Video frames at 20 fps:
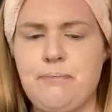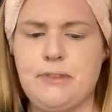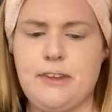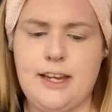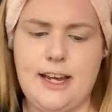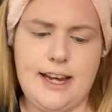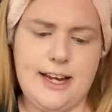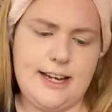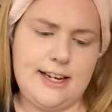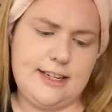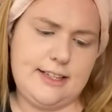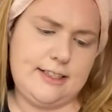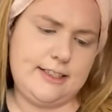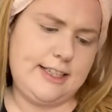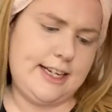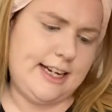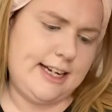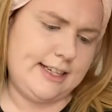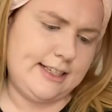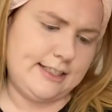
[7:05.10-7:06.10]
and
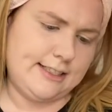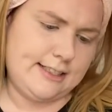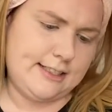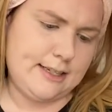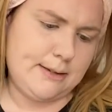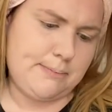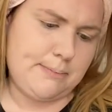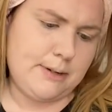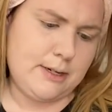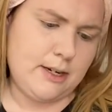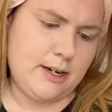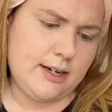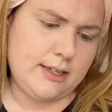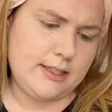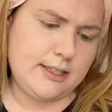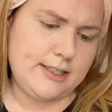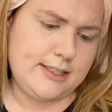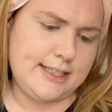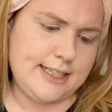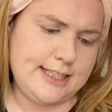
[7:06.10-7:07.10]
it's
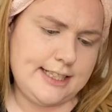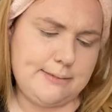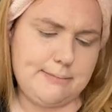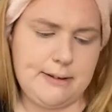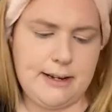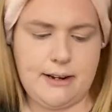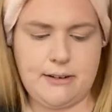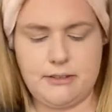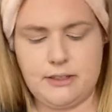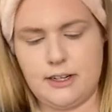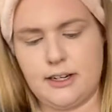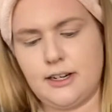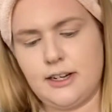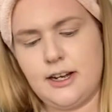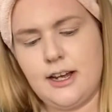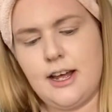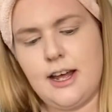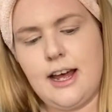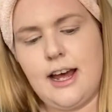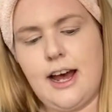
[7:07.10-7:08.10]
banana setting powder,
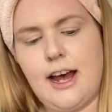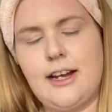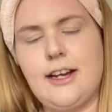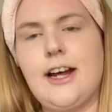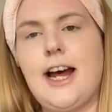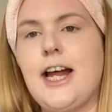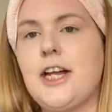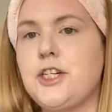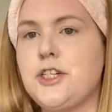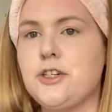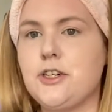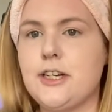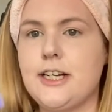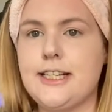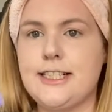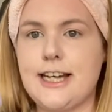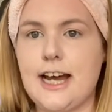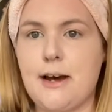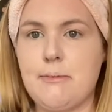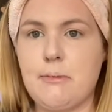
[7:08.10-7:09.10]
and I actually got
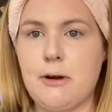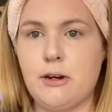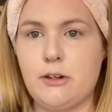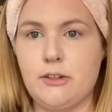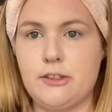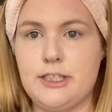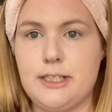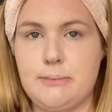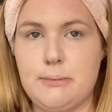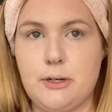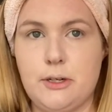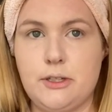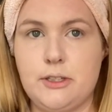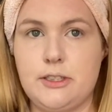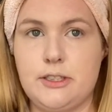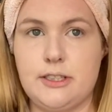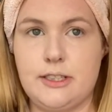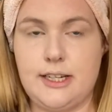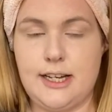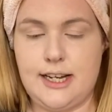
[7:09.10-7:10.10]
this out of my glossy
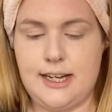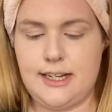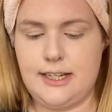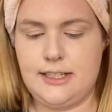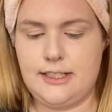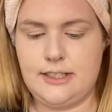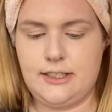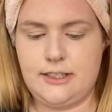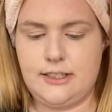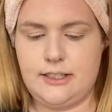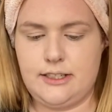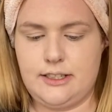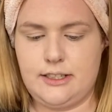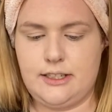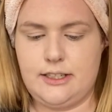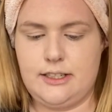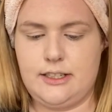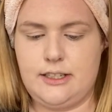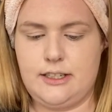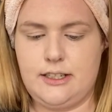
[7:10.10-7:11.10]
box and
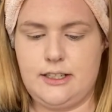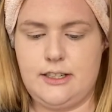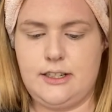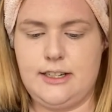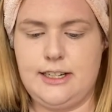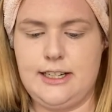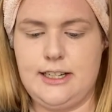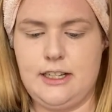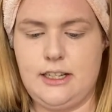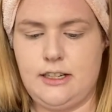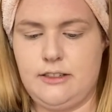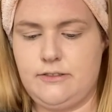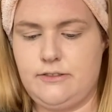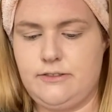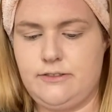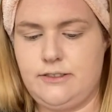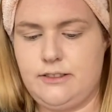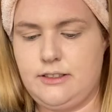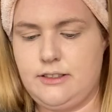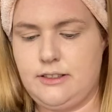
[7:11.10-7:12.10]
I love
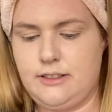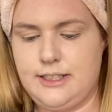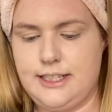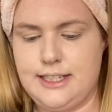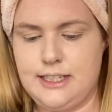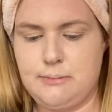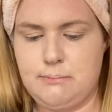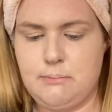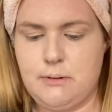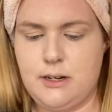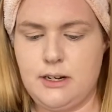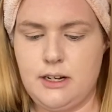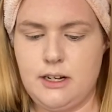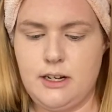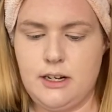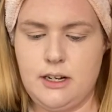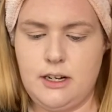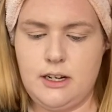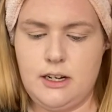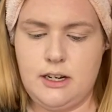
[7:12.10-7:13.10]
this, but
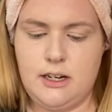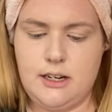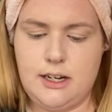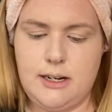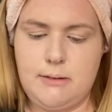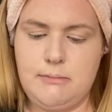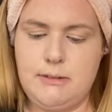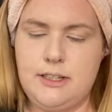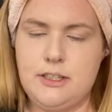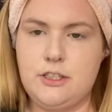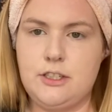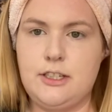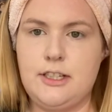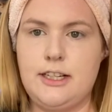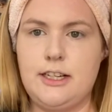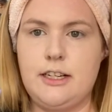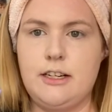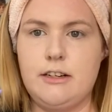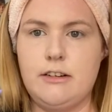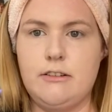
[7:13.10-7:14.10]
I'm
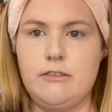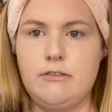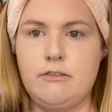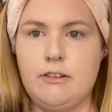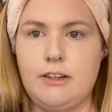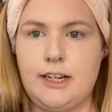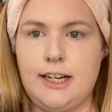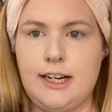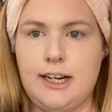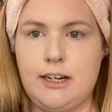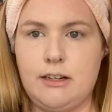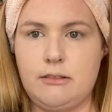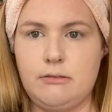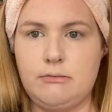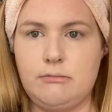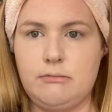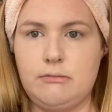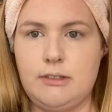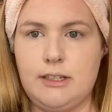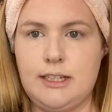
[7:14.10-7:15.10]
literally running out.
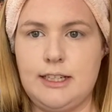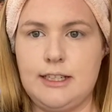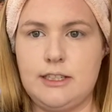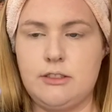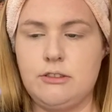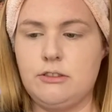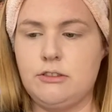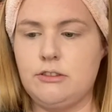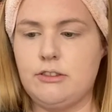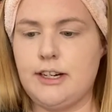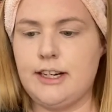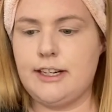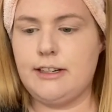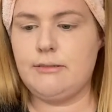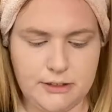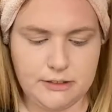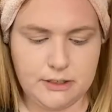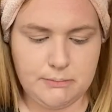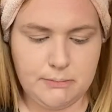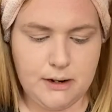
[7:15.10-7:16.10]
And it's not great,
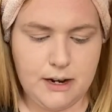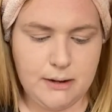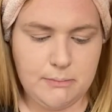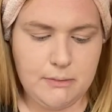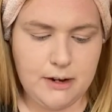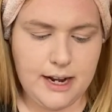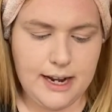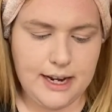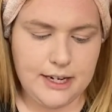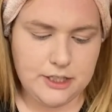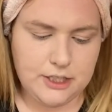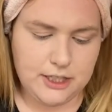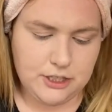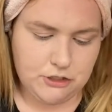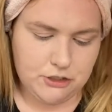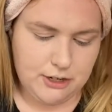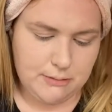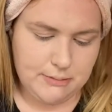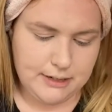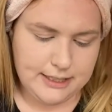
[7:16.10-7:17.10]
but I might actually
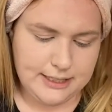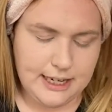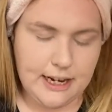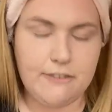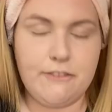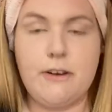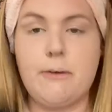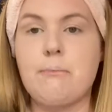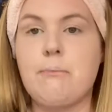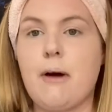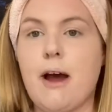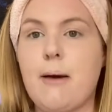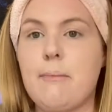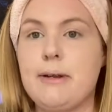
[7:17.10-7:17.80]
treat myself and buy